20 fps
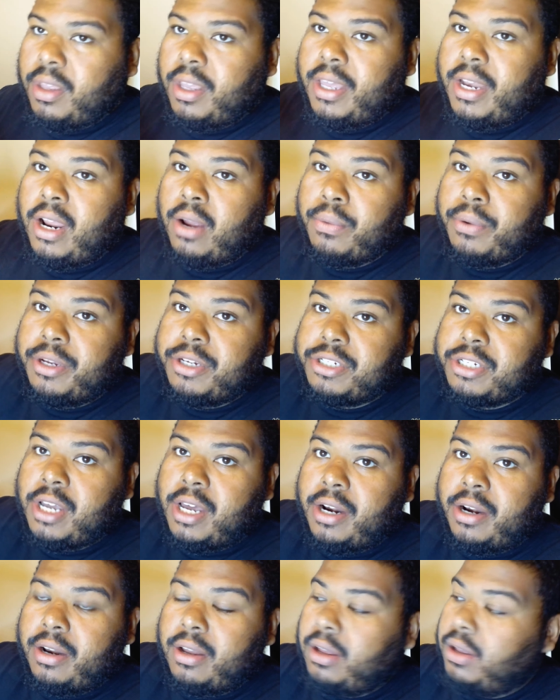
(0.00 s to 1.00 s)
And I
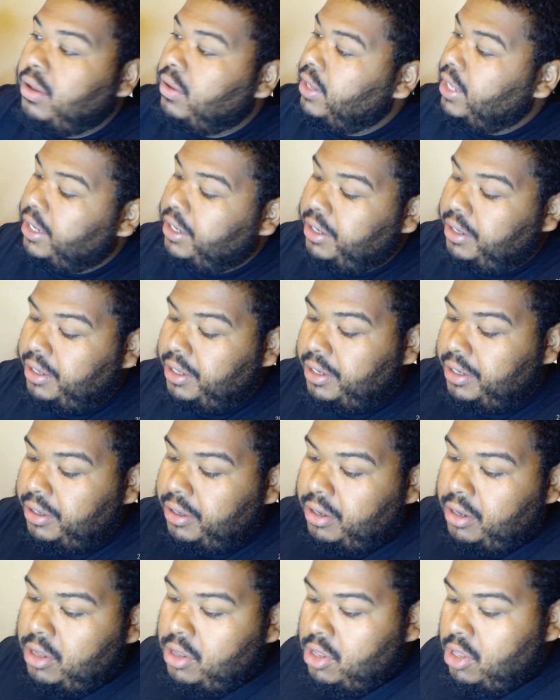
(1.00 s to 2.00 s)
reshot it all. I done
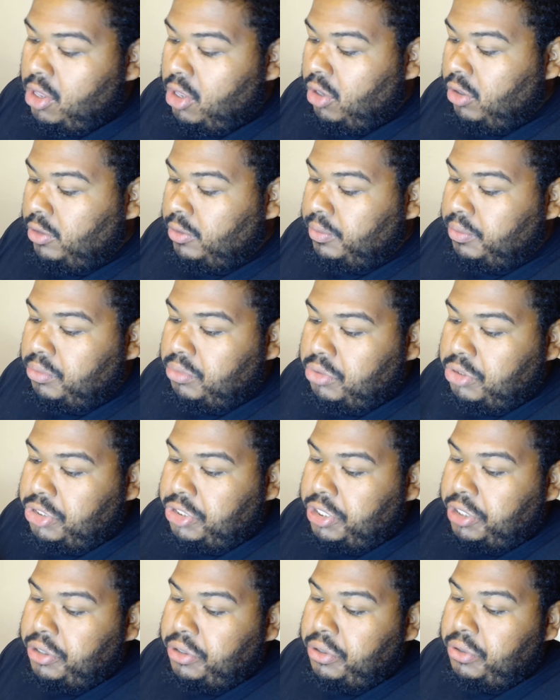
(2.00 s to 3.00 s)

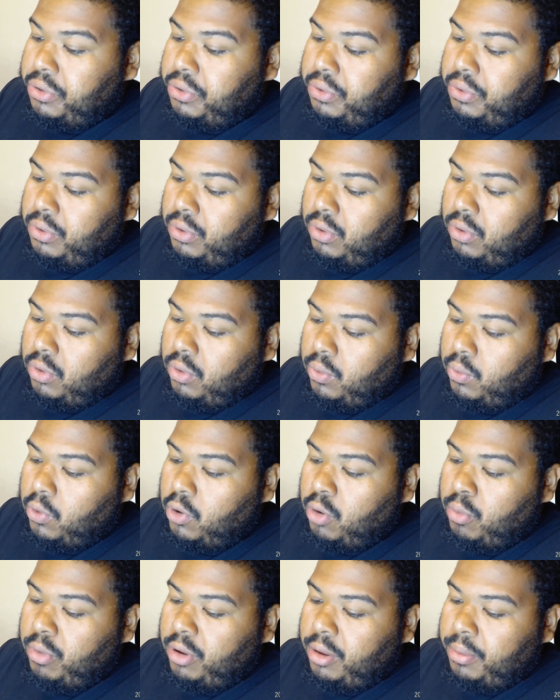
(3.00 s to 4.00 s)
2
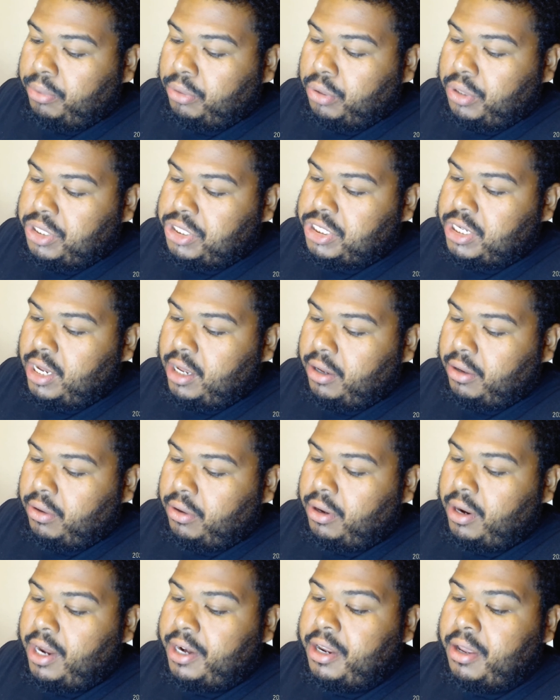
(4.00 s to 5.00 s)
warm-up, 3-shot,
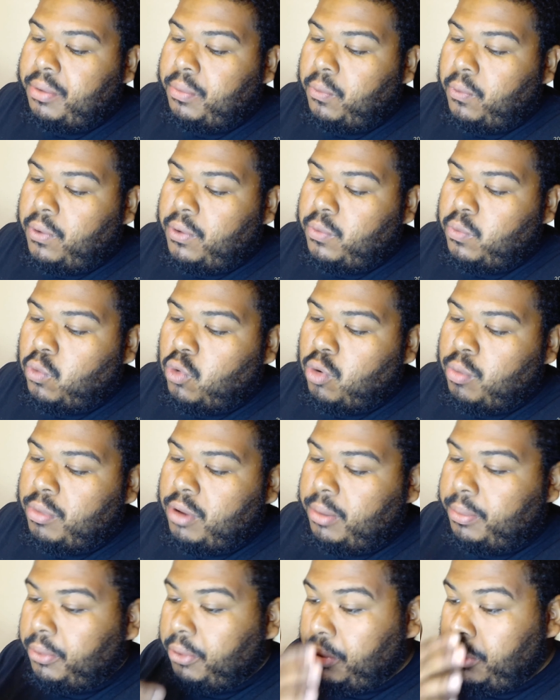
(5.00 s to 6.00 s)
or I done 1
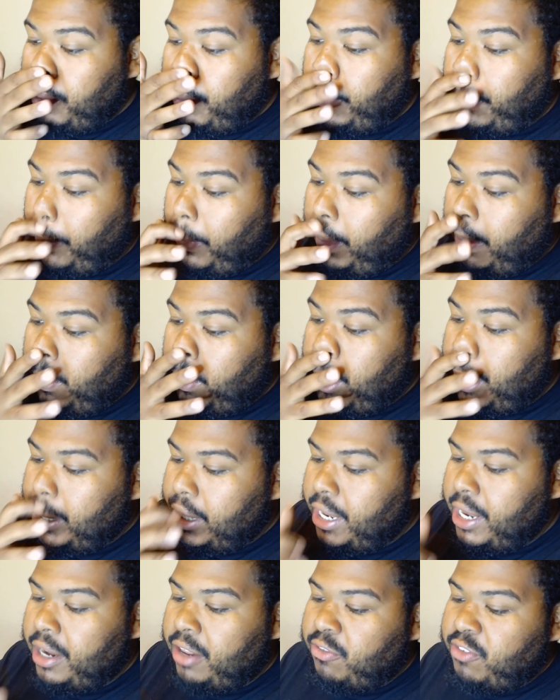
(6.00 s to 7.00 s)
warm-up group
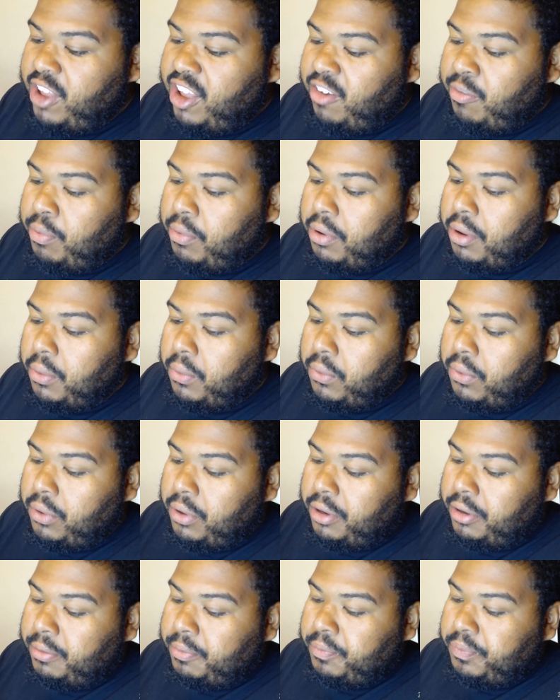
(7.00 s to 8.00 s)
at
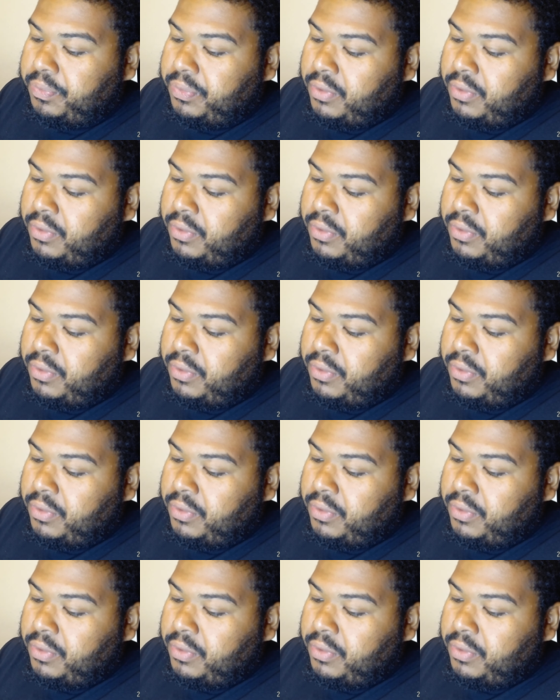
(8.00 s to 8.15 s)
85.1,